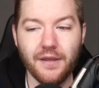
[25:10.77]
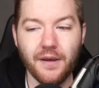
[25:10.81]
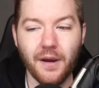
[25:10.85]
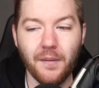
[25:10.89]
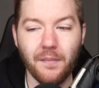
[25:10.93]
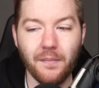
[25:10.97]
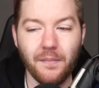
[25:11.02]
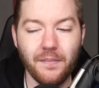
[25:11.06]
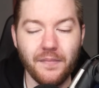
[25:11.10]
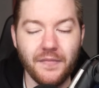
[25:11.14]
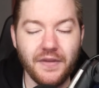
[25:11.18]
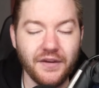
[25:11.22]
uh,
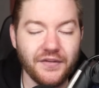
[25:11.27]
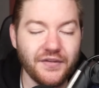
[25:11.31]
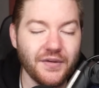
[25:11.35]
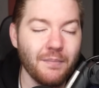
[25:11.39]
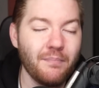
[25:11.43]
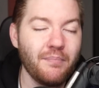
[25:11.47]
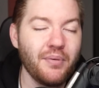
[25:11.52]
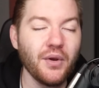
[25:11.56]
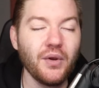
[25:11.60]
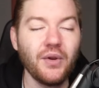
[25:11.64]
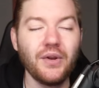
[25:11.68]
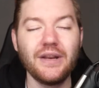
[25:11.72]
this
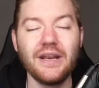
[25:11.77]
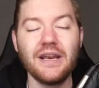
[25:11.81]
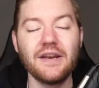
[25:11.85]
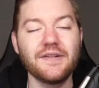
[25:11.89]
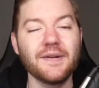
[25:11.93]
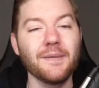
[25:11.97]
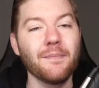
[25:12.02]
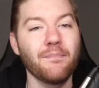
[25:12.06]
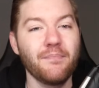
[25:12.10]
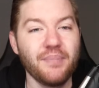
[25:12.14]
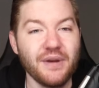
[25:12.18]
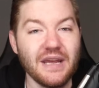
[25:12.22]
ability
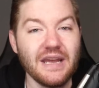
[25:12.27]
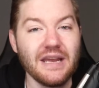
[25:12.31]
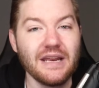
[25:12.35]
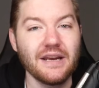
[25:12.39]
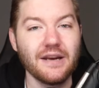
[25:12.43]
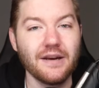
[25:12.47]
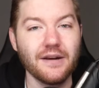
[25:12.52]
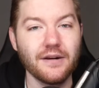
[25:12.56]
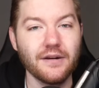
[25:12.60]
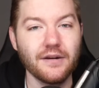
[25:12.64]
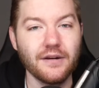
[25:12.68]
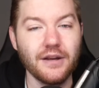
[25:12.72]
to beat
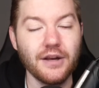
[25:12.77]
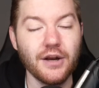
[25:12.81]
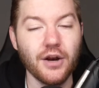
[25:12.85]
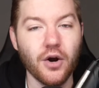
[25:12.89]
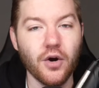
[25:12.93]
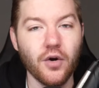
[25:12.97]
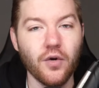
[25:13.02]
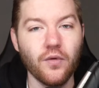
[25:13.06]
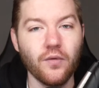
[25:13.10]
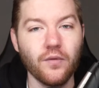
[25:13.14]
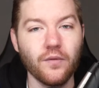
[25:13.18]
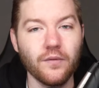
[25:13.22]
you
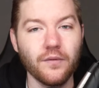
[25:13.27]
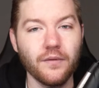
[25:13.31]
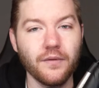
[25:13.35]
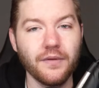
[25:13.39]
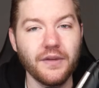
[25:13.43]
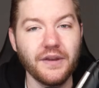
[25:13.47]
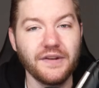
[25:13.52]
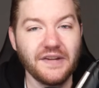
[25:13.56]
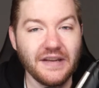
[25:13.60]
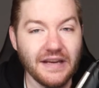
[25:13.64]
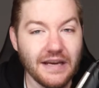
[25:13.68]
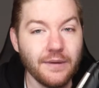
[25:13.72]
know,
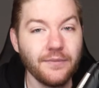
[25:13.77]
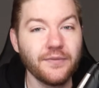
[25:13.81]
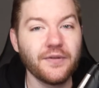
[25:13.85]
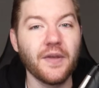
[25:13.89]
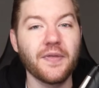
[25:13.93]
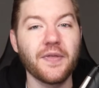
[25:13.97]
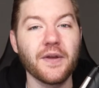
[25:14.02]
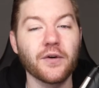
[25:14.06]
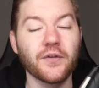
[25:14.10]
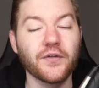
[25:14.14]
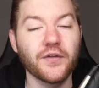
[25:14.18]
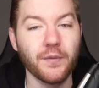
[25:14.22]
the teams
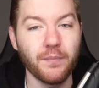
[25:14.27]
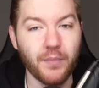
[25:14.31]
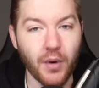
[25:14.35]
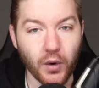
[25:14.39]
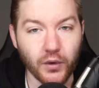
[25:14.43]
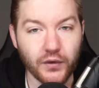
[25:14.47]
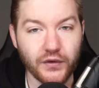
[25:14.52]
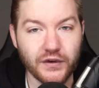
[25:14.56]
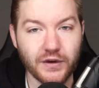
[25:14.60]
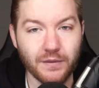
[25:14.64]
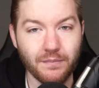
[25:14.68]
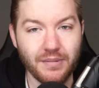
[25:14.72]
that they're
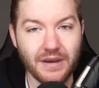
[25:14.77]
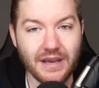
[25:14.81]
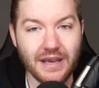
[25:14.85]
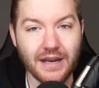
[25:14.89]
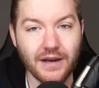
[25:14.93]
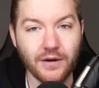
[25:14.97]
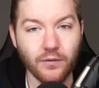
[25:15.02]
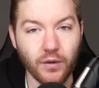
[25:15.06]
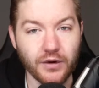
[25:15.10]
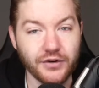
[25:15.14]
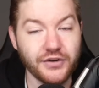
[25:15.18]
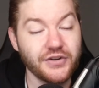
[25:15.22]
supposed to
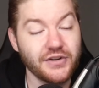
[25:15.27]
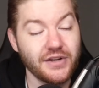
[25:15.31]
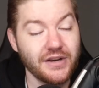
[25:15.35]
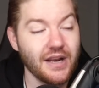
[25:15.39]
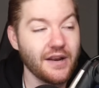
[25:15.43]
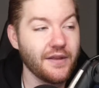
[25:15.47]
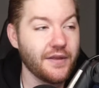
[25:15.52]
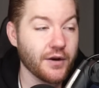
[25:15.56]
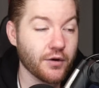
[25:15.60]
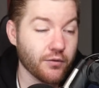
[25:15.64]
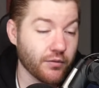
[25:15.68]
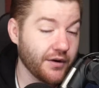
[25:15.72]
beat, which
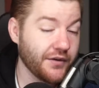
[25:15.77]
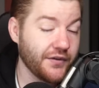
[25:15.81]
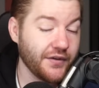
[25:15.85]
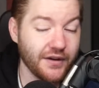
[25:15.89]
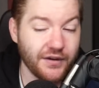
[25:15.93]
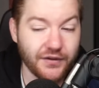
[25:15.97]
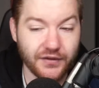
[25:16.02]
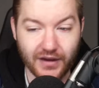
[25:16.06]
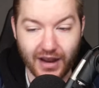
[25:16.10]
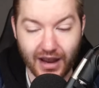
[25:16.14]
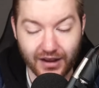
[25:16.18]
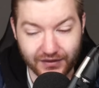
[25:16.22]
the
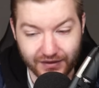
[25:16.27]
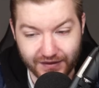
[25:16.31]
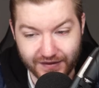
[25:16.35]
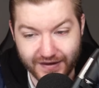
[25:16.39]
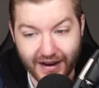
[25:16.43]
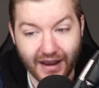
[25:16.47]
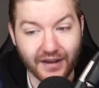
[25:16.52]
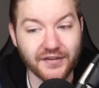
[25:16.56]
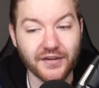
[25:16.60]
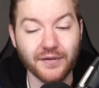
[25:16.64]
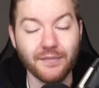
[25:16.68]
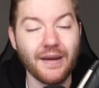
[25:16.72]
Grizzlies, as
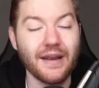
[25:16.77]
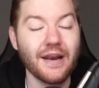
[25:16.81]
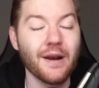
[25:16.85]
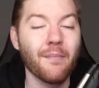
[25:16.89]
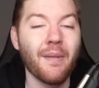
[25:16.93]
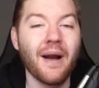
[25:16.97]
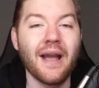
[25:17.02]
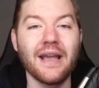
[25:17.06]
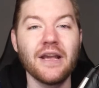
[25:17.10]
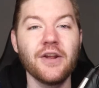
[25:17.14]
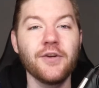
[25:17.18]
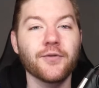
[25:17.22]
decimated
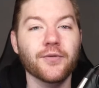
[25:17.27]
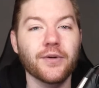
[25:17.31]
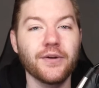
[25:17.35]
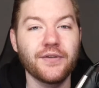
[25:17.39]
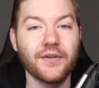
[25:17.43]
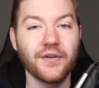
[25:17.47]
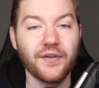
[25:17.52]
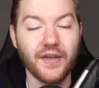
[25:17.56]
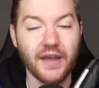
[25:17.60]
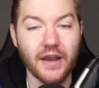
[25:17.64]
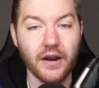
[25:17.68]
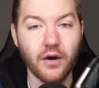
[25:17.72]
by
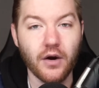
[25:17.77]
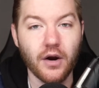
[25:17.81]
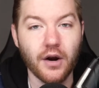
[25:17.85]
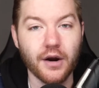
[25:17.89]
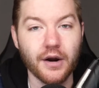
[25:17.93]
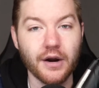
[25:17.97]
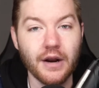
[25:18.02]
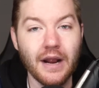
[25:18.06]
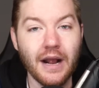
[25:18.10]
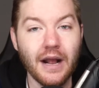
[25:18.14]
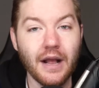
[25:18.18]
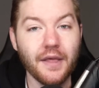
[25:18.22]
injuries as they
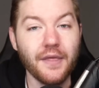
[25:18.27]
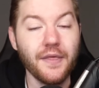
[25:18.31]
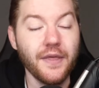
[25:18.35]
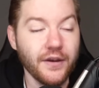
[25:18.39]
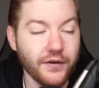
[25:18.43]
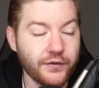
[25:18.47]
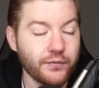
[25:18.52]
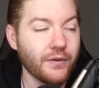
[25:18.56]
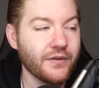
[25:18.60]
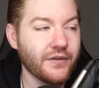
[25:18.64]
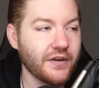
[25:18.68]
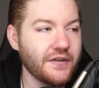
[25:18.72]
are,
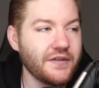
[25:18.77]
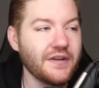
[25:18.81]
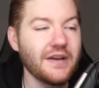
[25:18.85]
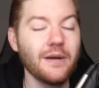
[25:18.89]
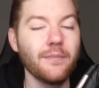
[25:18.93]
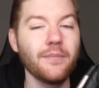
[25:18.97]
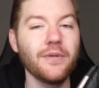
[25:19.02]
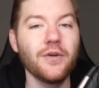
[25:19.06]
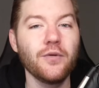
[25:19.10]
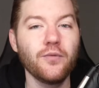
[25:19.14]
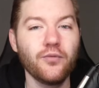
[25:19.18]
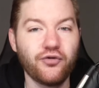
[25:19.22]
this was a
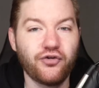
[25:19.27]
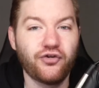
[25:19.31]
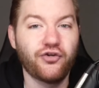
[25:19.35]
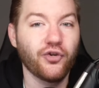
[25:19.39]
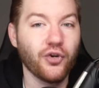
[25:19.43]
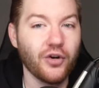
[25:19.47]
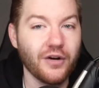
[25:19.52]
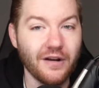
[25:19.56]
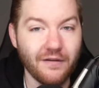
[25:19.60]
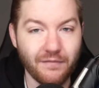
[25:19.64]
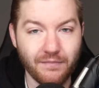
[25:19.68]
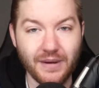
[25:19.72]
team you
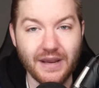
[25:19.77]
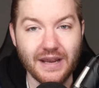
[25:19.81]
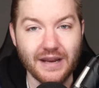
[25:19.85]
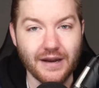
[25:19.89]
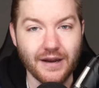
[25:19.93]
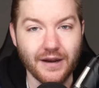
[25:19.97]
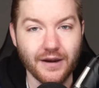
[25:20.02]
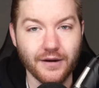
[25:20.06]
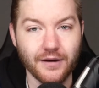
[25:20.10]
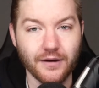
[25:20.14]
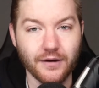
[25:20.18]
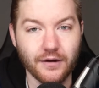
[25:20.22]
should have
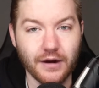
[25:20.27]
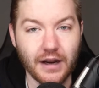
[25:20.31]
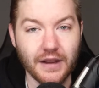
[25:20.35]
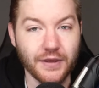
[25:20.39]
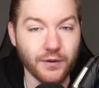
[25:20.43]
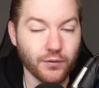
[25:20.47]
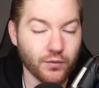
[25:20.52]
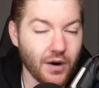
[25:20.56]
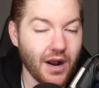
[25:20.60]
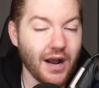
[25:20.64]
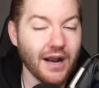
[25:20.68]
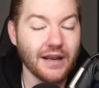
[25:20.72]
beaten, right?
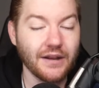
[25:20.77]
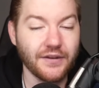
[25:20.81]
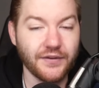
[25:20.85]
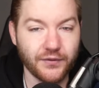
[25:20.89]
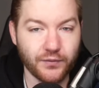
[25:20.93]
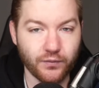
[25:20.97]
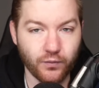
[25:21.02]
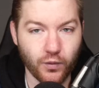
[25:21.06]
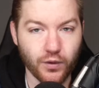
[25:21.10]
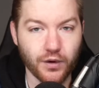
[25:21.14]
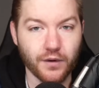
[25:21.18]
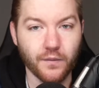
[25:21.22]
The
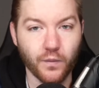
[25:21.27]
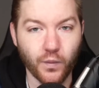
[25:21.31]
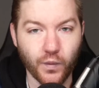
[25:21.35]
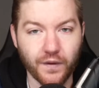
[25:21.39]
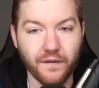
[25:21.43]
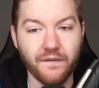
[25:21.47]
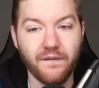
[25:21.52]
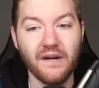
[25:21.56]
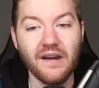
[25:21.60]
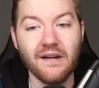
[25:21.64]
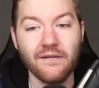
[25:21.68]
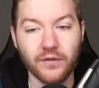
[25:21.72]
Rockets were, were
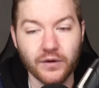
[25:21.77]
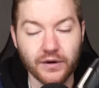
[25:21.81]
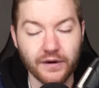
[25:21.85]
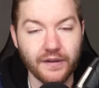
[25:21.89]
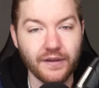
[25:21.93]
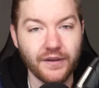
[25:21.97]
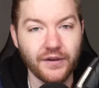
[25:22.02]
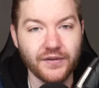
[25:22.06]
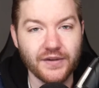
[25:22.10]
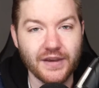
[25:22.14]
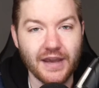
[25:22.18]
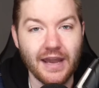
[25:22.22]
favored
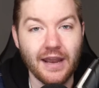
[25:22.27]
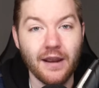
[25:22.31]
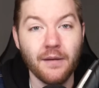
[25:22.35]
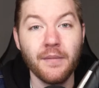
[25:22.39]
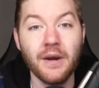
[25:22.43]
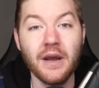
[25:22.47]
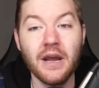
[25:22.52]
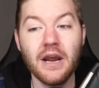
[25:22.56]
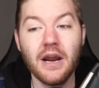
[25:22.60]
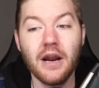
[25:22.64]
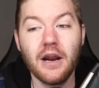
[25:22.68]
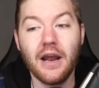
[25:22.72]
in this
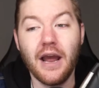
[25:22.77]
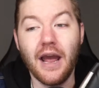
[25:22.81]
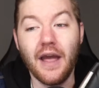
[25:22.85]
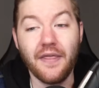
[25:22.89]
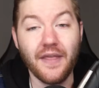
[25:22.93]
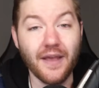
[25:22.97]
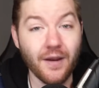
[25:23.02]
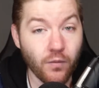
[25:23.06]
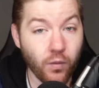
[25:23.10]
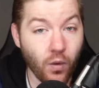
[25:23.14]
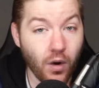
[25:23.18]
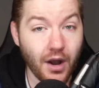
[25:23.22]
game
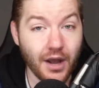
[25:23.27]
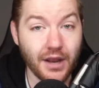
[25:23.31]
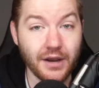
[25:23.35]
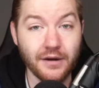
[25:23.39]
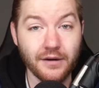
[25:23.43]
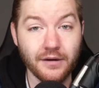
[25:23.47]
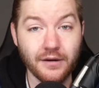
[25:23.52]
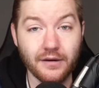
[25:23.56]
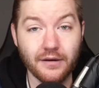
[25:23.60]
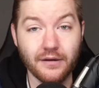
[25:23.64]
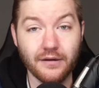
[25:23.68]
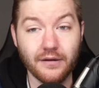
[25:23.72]
and they
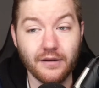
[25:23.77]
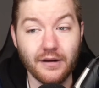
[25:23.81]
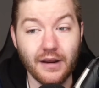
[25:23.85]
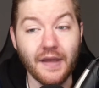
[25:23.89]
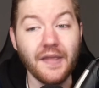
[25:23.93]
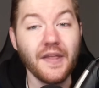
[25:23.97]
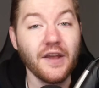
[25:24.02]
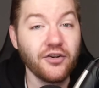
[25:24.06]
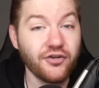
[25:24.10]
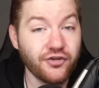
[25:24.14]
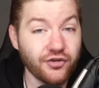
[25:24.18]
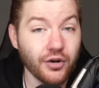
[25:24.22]
won
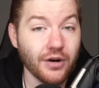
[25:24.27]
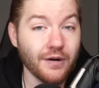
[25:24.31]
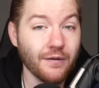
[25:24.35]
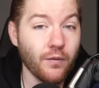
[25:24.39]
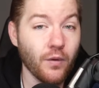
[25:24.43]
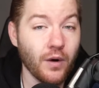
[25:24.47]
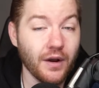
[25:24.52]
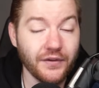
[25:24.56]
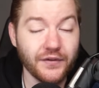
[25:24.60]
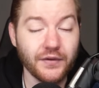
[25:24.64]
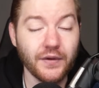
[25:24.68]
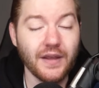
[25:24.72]
and they should have
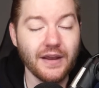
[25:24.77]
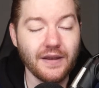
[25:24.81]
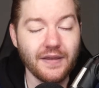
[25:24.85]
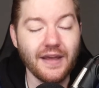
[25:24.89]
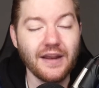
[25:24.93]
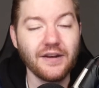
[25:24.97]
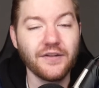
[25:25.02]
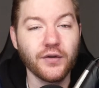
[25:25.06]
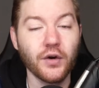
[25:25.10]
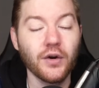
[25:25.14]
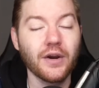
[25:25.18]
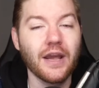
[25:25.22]
won. So they,
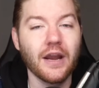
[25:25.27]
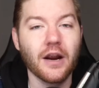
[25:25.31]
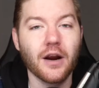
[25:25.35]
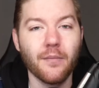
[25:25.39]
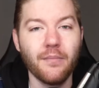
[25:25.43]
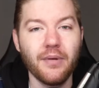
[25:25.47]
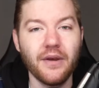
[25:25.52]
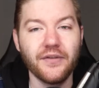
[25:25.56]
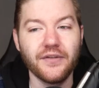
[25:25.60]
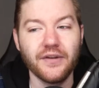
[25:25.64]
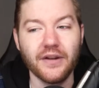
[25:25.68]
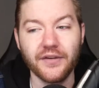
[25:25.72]
they took care
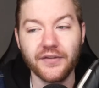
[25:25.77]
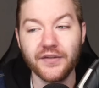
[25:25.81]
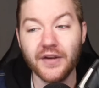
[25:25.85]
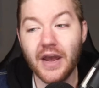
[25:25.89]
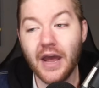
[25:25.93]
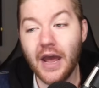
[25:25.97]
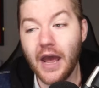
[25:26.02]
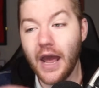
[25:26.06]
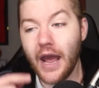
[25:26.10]
of business.